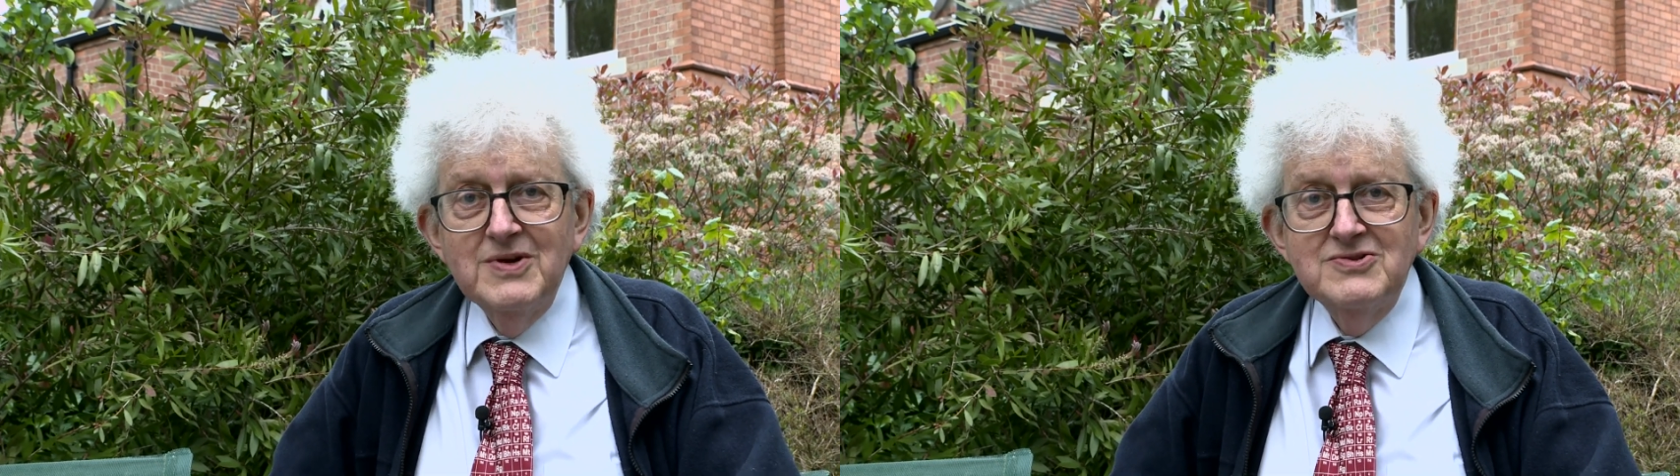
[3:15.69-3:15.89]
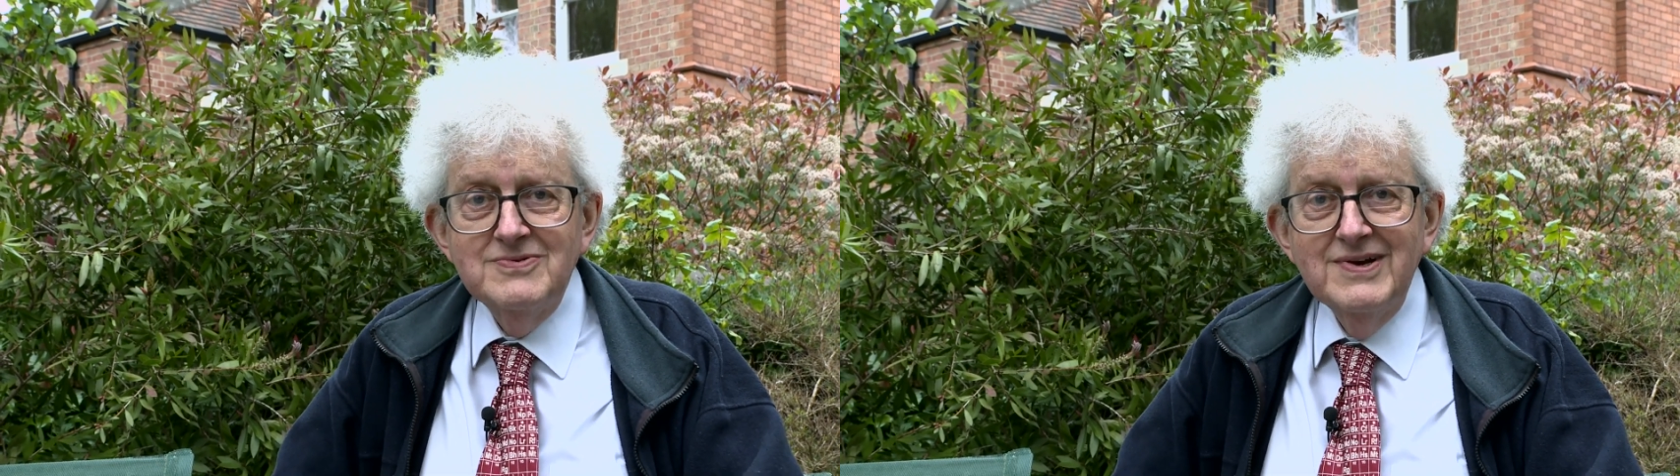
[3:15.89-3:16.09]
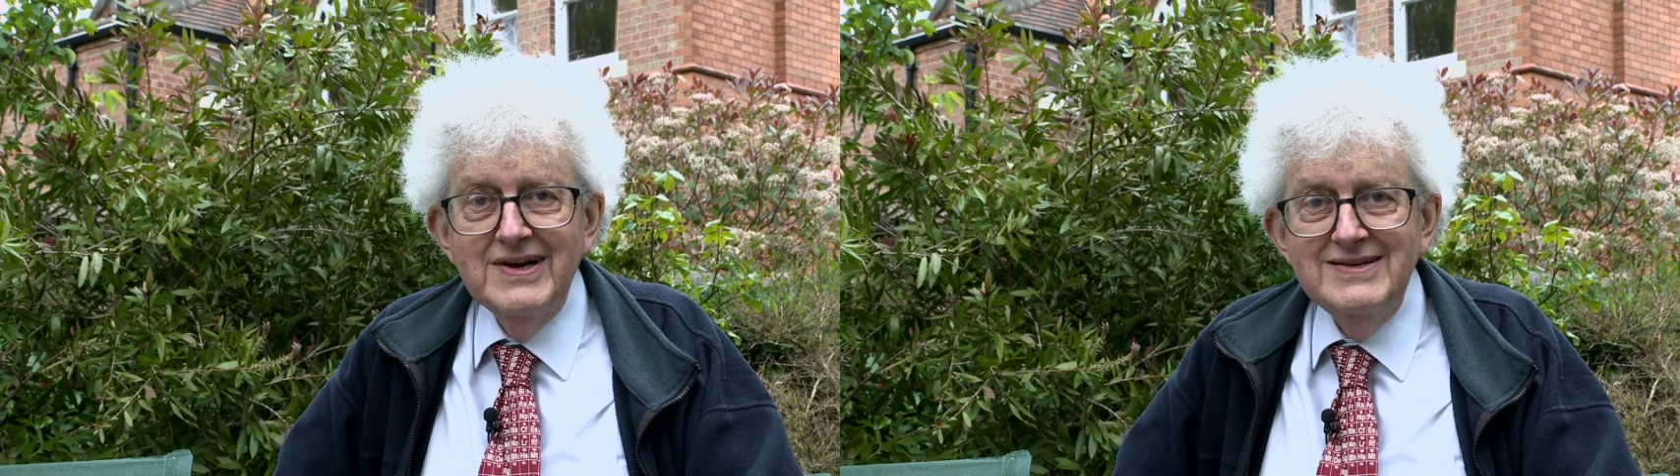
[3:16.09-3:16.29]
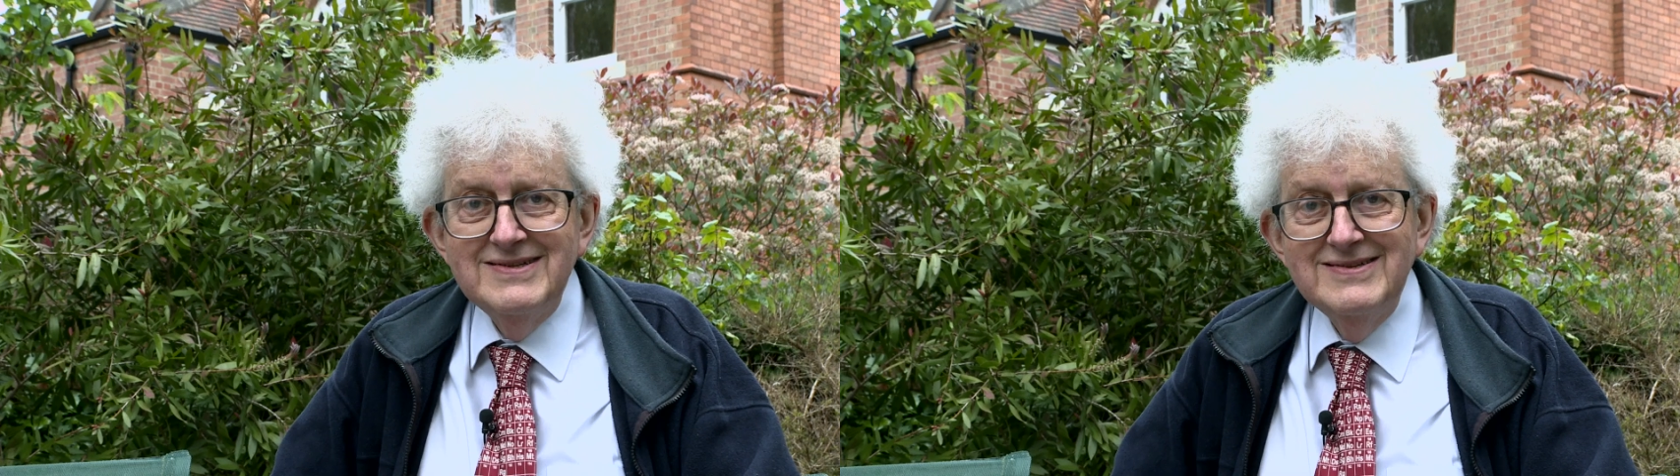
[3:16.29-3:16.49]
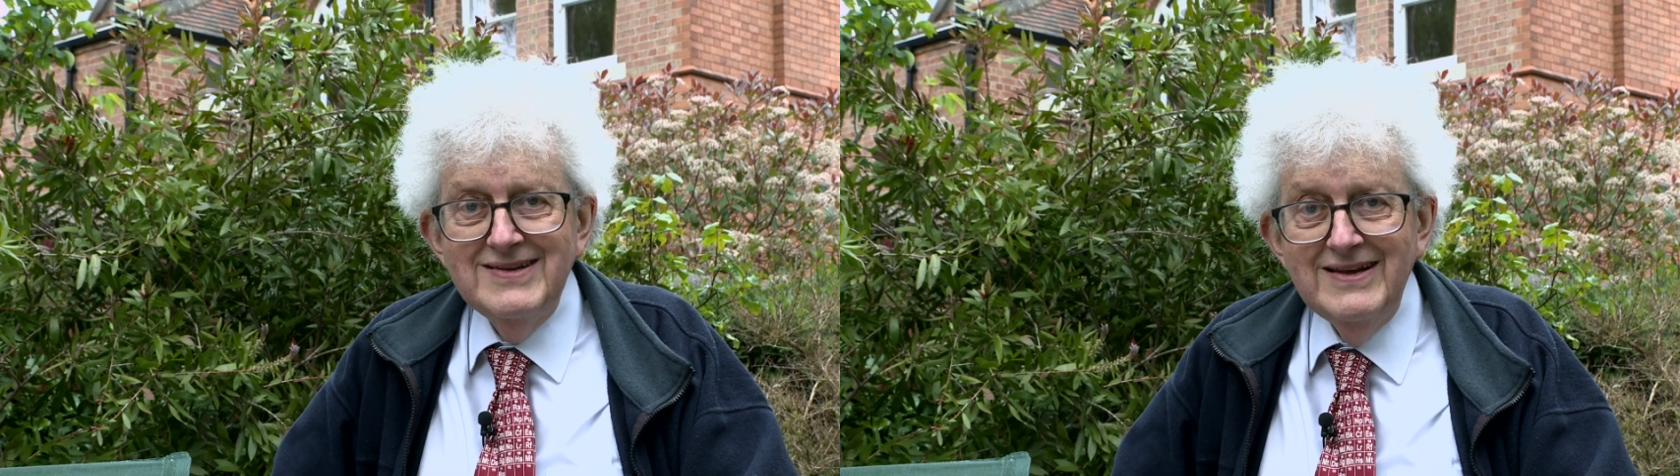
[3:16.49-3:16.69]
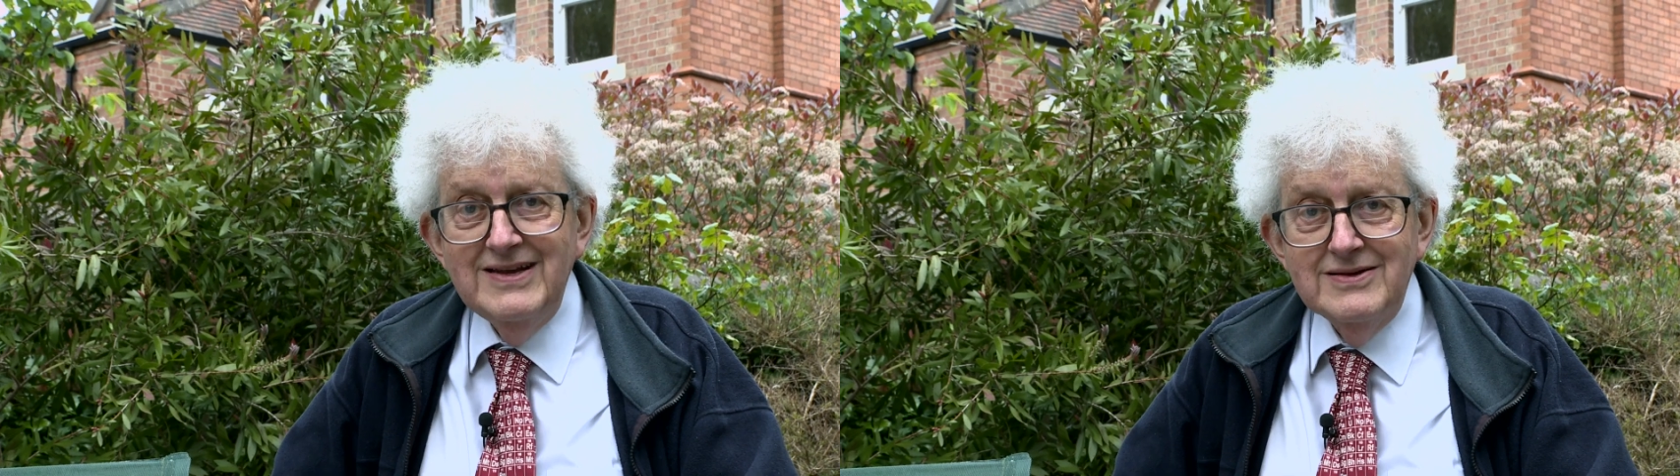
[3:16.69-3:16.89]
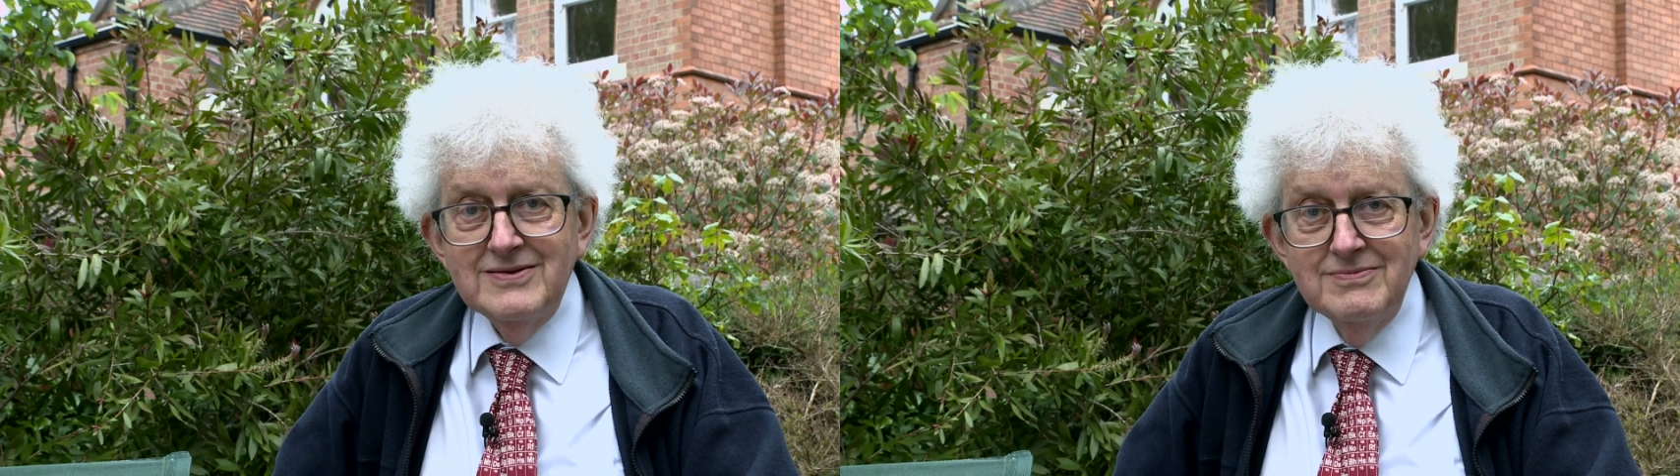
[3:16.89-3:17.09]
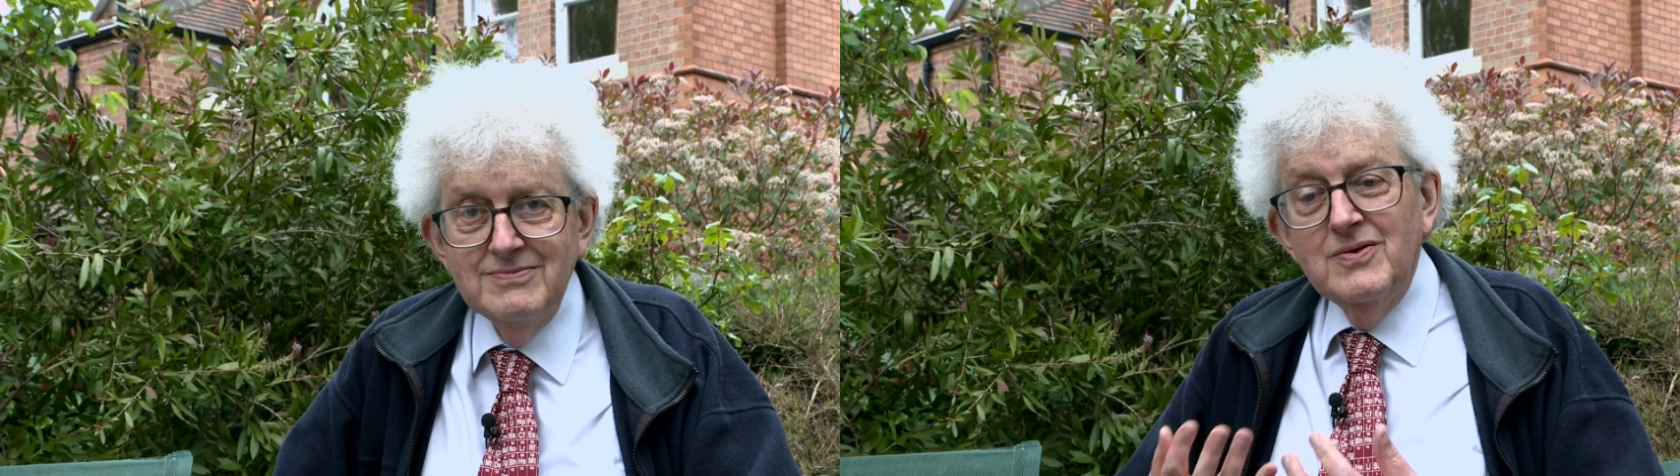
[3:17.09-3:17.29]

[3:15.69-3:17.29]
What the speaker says: which releases heat.